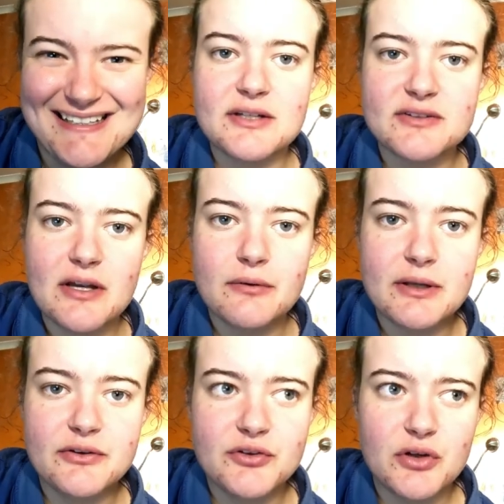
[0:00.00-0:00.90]
Next I
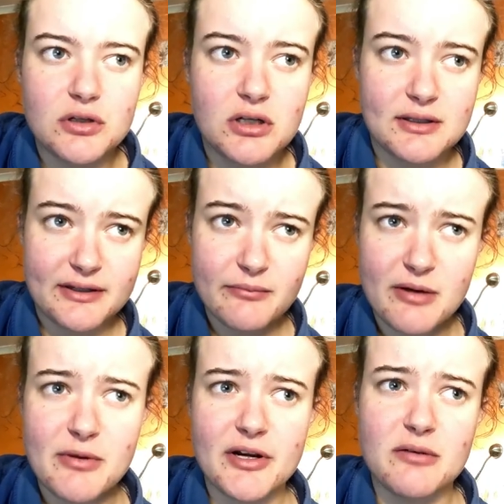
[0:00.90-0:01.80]
read So Long a Letter
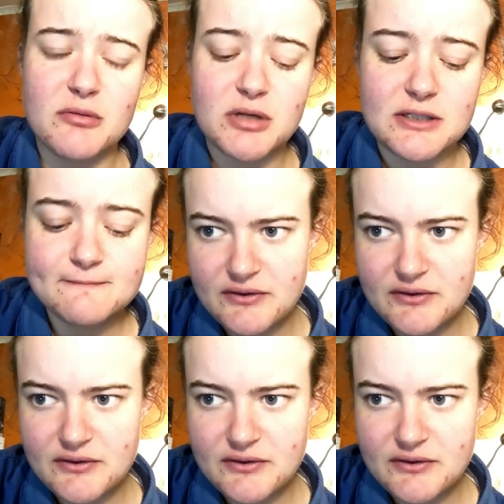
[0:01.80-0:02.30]
by Mariam Abbar.